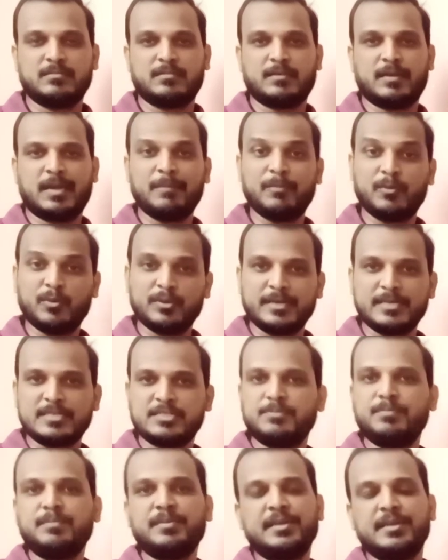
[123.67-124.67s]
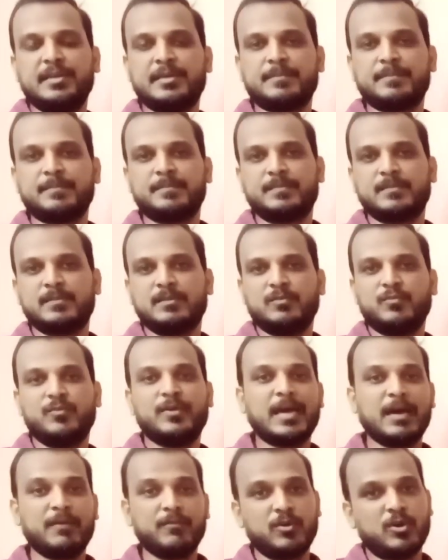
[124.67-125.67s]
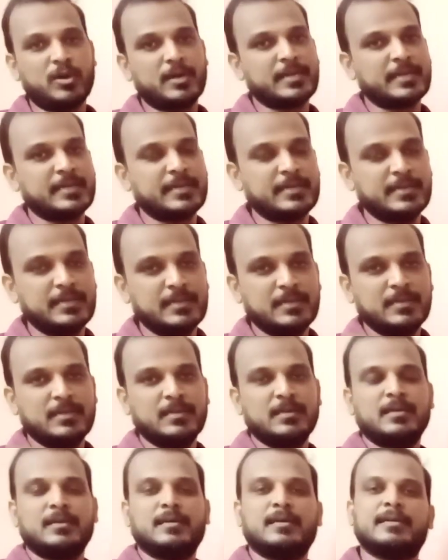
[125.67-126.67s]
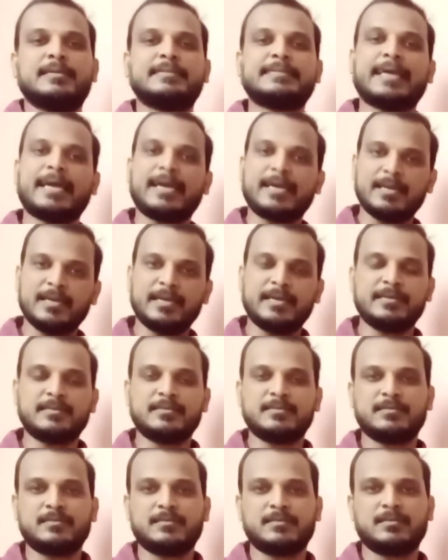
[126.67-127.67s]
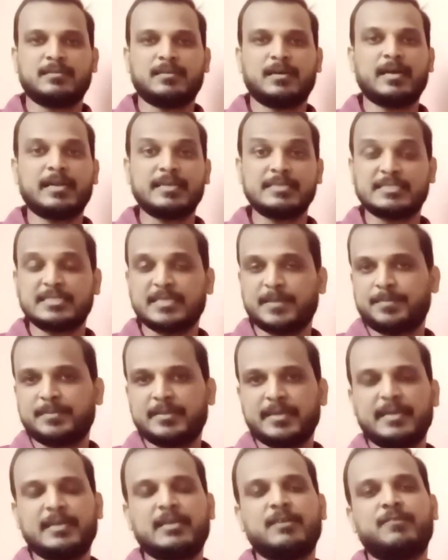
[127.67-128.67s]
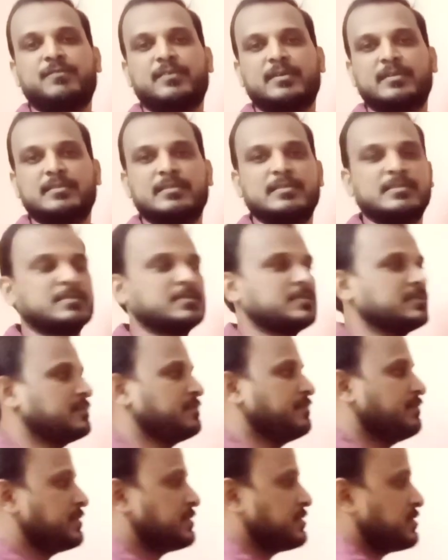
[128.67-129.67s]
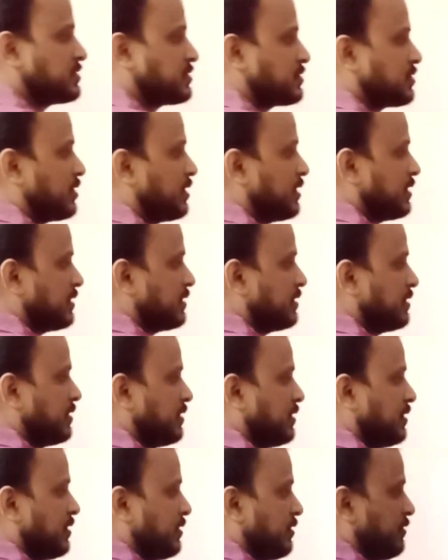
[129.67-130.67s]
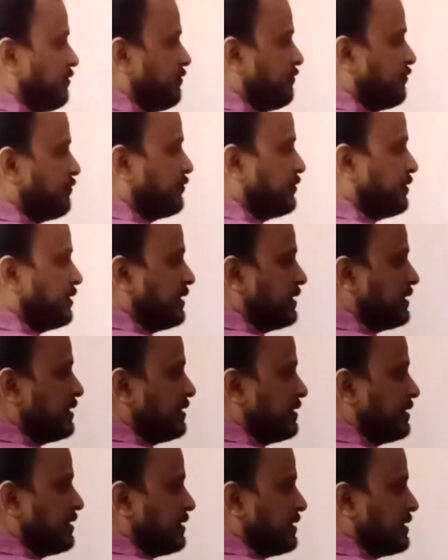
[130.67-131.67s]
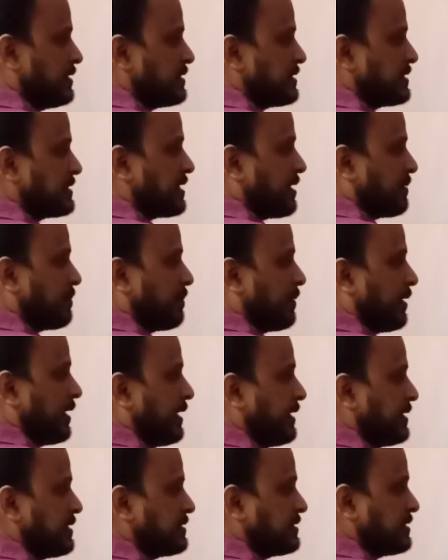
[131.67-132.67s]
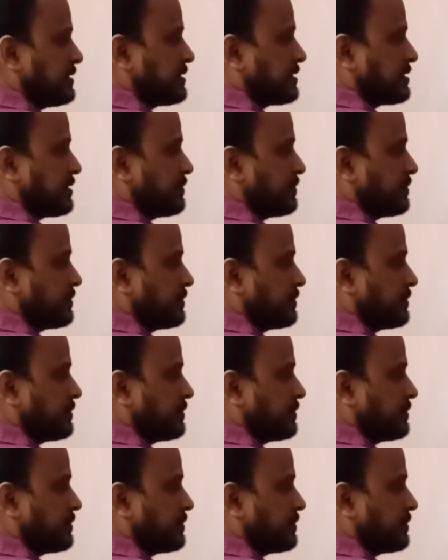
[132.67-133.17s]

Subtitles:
about its meaning, we have got a tagline or a subtitle for this, which is called food supplying system.